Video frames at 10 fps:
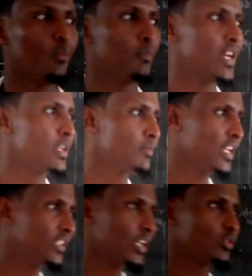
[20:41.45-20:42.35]
Barium
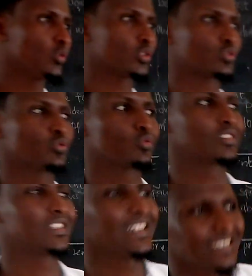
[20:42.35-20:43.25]
nitrate was to
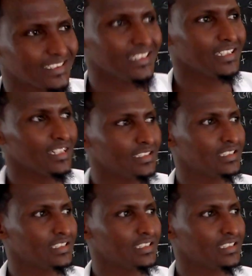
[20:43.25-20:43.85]
test the